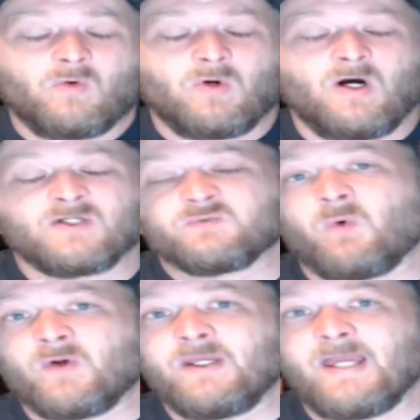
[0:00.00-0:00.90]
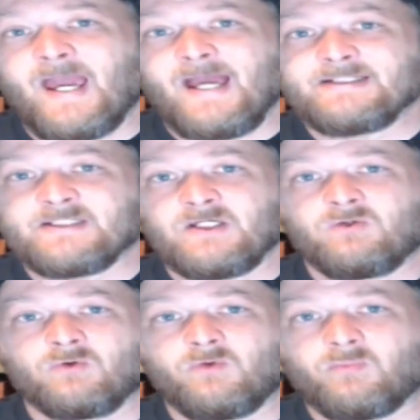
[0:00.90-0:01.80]
us working as a
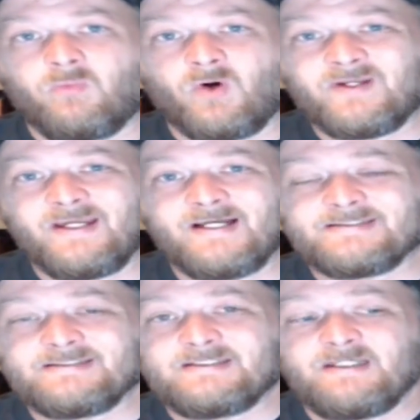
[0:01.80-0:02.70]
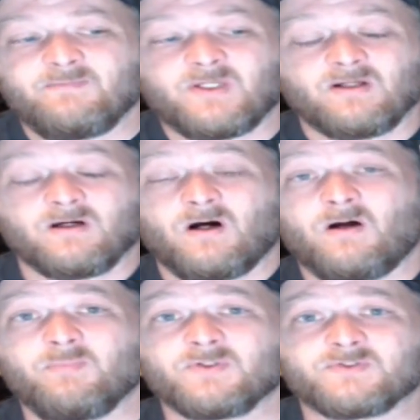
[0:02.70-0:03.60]
group, working as a team can
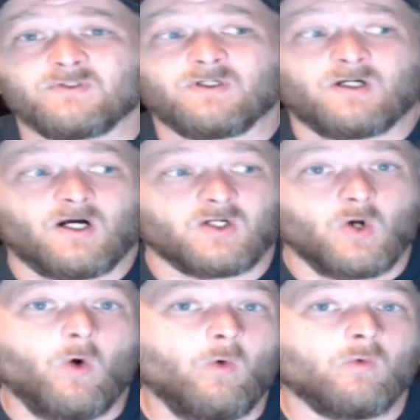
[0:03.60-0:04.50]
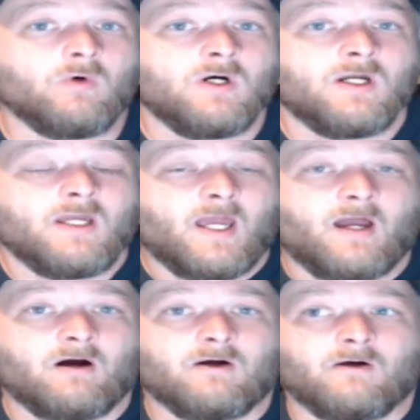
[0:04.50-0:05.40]
accomplish a goal.
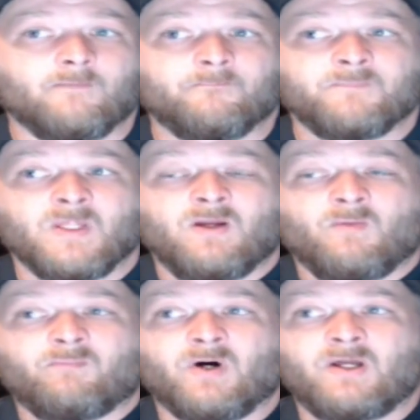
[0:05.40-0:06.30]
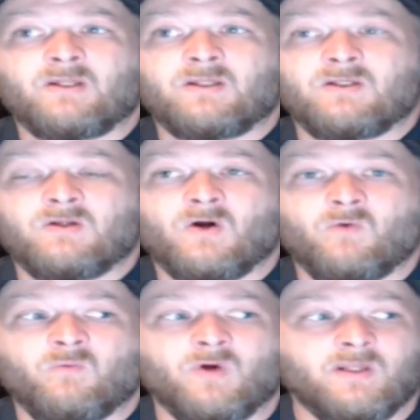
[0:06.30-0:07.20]
Um, but
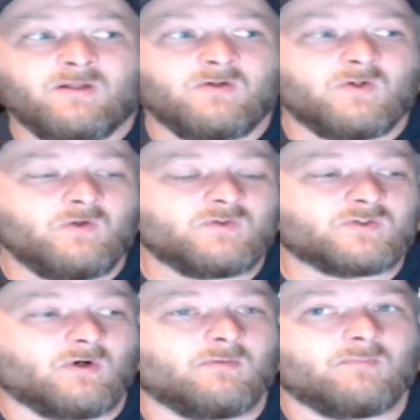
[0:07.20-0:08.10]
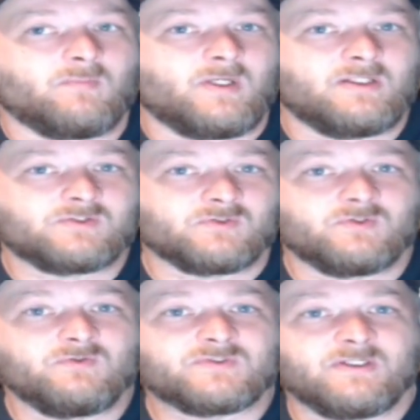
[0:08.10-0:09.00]
when you start
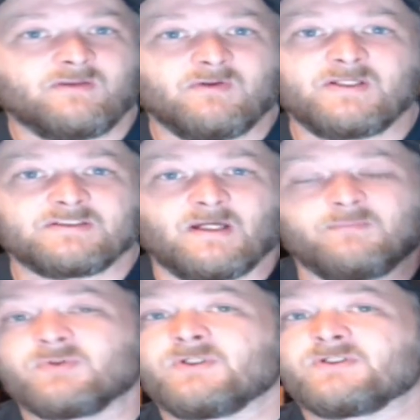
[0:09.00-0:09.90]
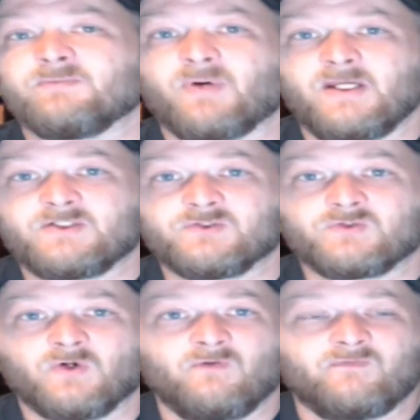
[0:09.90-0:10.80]
introducing things like participation
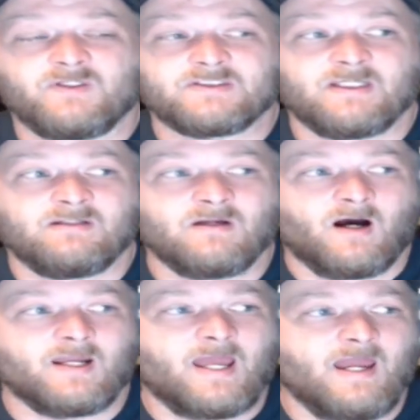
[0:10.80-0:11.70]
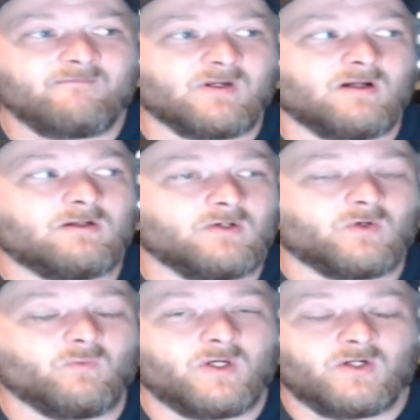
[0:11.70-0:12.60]
trophies and not having a
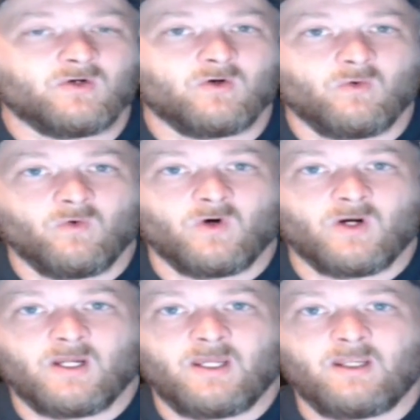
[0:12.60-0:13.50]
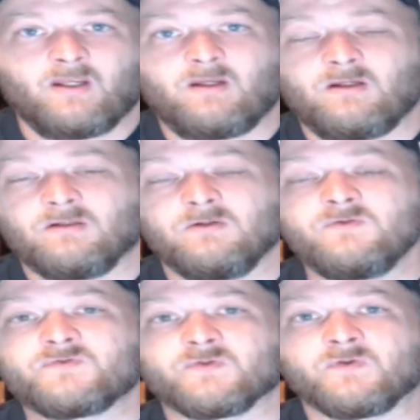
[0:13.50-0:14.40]
clear winner or a
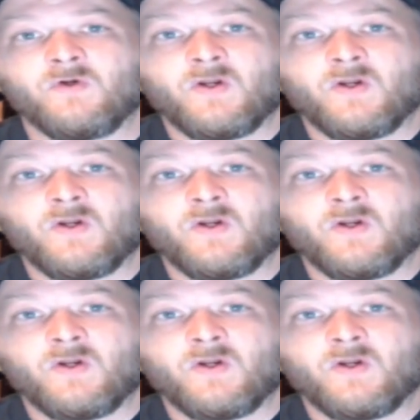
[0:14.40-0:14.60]
loser,